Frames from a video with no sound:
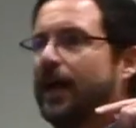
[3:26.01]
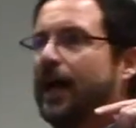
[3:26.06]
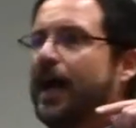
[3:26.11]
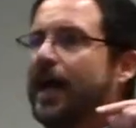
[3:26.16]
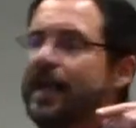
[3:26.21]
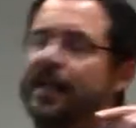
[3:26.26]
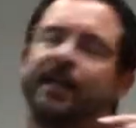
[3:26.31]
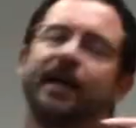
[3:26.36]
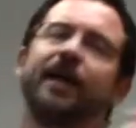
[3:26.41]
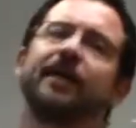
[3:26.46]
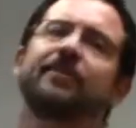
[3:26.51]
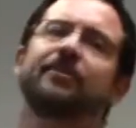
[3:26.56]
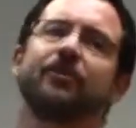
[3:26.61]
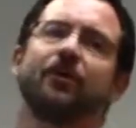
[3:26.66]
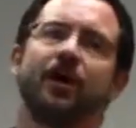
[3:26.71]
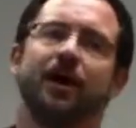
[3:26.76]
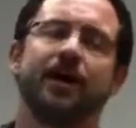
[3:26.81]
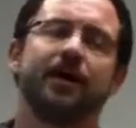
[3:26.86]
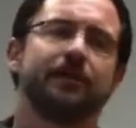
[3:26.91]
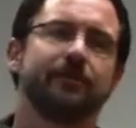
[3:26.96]
hey, I
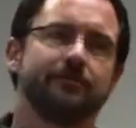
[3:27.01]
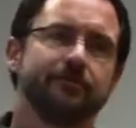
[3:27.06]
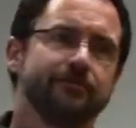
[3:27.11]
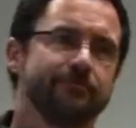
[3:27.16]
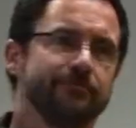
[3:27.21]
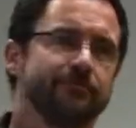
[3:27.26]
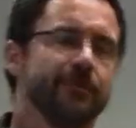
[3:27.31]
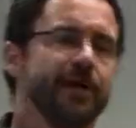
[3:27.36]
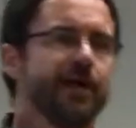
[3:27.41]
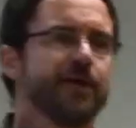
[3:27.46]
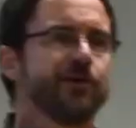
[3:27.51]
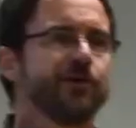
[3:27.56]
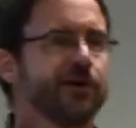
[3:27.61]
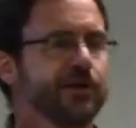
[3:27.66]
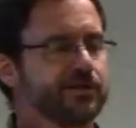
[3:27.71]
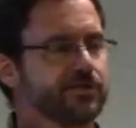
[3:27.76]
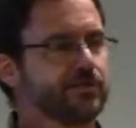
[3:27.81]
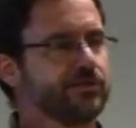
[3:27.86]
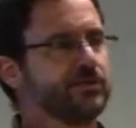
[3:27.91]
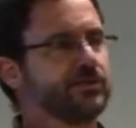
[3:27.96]
thought my
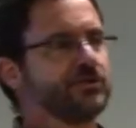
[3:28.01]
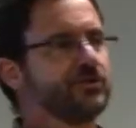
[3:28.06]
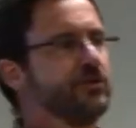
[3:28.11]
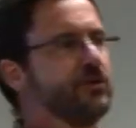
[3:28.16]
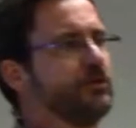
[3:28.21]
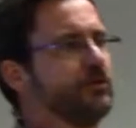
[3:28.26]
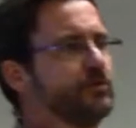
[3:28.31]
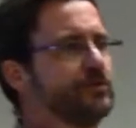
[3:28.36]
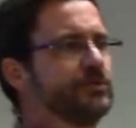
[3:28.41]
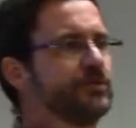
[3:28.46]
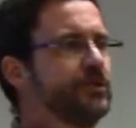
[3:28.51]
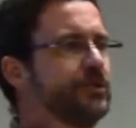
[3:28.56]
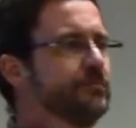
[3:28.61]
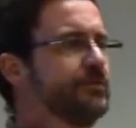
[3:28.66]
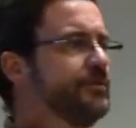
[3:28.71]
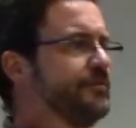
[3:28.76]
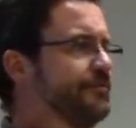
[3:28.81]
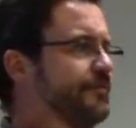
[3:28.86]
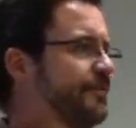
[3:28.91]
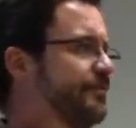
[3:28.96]
cost of goods sold was going to
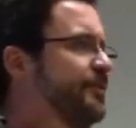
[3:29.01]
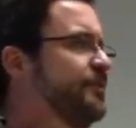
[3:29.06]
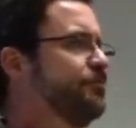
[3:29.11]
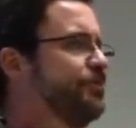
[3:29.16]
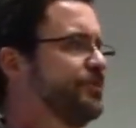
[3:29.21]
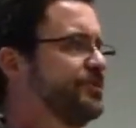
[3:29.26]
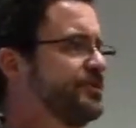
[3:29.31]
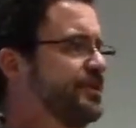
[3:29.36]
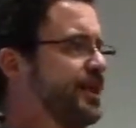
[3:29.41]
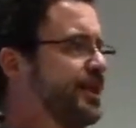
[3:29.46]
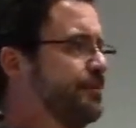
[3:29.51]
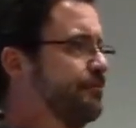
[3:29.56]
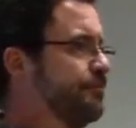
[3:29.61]
be 50%,